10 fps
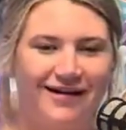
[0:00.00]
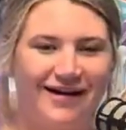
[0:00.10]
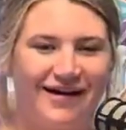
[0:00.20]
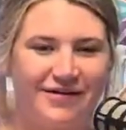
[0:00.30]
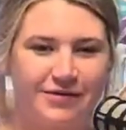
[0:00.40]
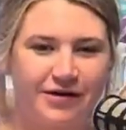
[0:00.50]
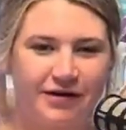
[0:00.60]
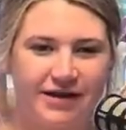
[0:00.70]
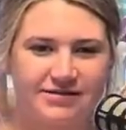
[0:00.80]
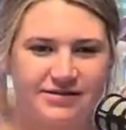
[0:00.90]

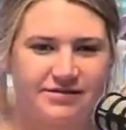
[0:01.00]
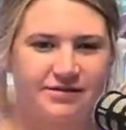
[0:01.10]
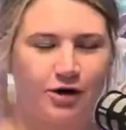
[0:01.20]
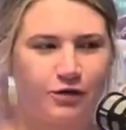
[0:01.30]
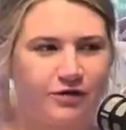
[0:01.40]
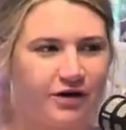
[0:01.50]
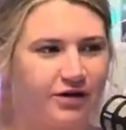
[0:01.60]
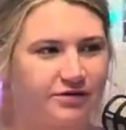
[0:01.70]
as over,